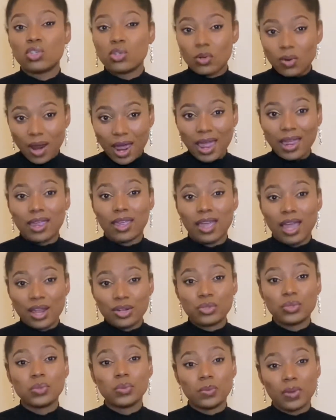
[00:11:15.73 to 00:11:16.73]
Try
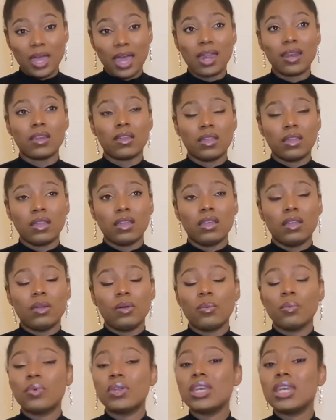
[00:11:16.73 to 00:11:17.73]
and do that.
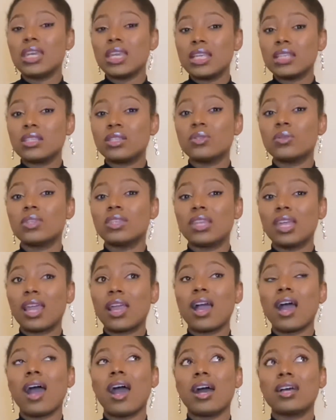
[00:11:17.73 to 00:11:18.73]
We need to
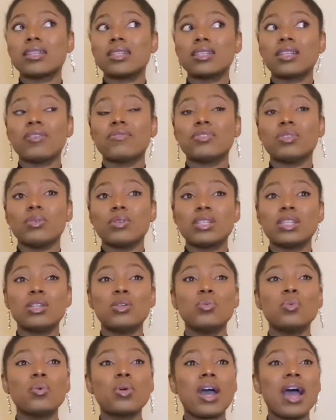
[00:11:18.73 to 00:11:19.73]
take ourselves
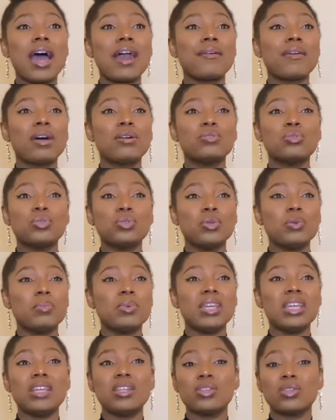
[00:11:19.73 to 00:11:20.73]
seriously. Look around
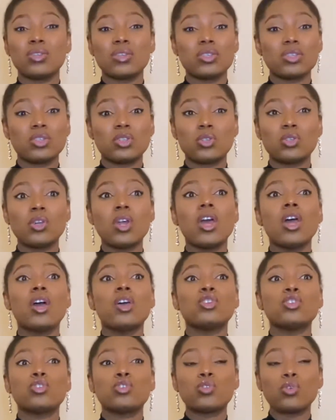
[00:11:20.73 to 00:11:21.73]
you. Be
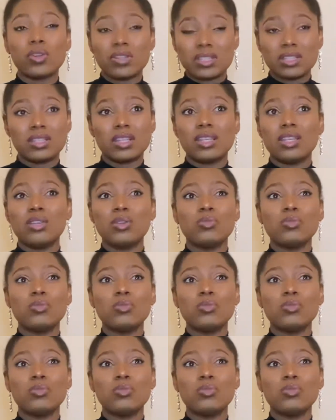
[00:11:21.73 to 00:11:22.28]
industrious.